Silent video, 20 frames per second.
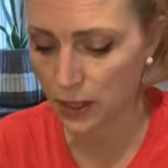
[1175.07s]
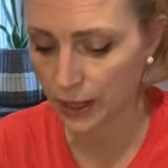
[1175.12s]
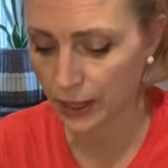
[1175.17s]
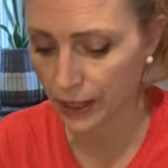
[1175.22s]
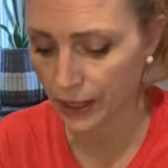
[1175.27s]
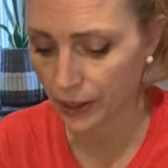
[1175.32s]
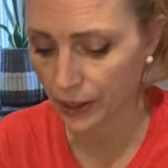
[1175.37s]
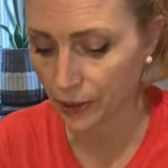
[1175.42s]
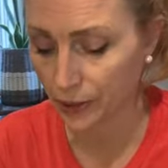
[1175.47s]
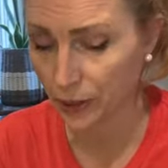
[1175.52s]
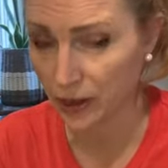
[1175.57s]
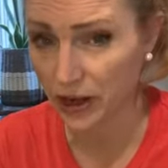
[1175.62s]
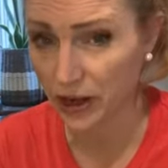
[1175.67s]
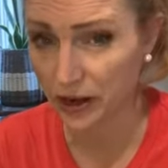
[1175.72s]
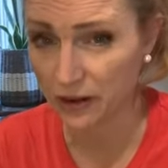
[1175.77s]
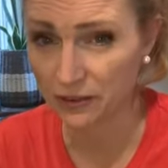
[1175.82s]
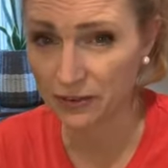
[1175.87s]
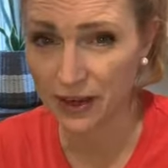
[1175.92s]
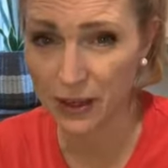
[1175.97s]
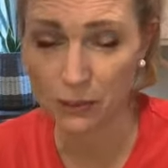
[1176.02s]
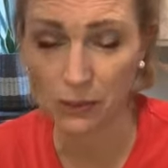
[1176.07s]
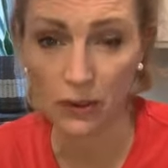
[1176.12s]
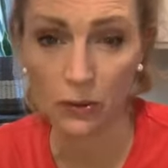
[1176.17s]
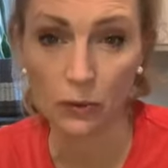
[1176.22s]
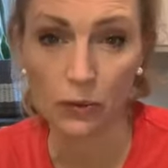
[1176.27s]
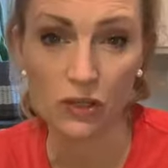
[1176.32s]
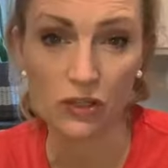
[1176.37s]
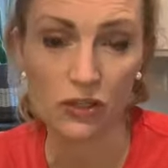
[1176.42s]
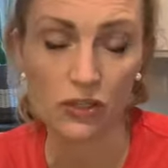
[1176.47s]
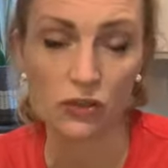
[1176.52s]
In our family,
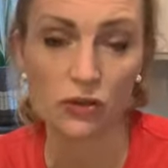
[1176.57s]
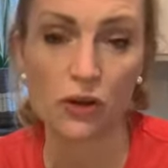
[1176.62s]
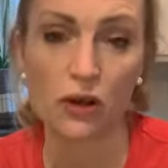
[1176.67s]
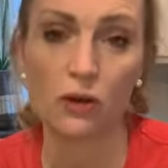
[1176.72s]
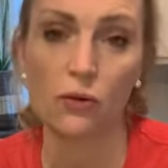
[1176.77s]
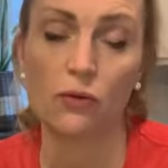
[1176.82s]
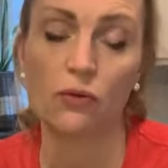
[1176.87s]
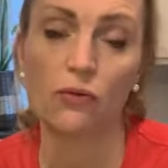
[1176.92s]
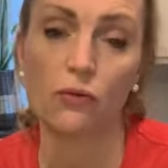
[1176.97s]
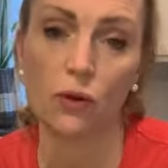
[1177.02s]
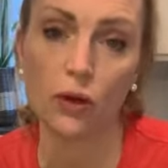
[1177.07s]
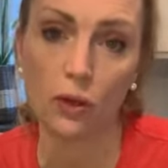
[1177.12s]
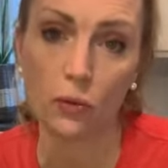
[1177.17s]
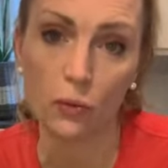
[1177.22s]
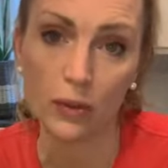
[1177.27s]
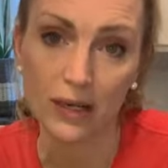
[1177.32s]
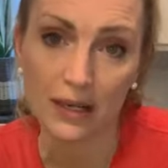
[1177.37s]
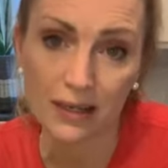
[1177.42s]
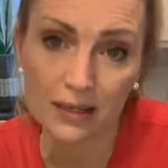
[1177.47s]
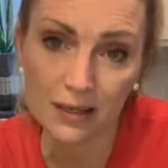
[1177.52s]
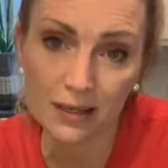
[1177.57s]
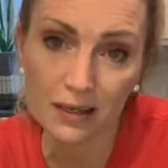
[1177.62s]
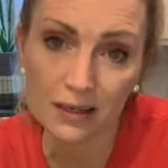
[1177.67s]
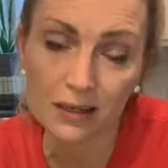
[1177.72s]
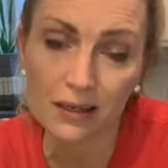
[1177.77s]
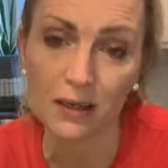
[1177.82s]
we just try to avoid wheat.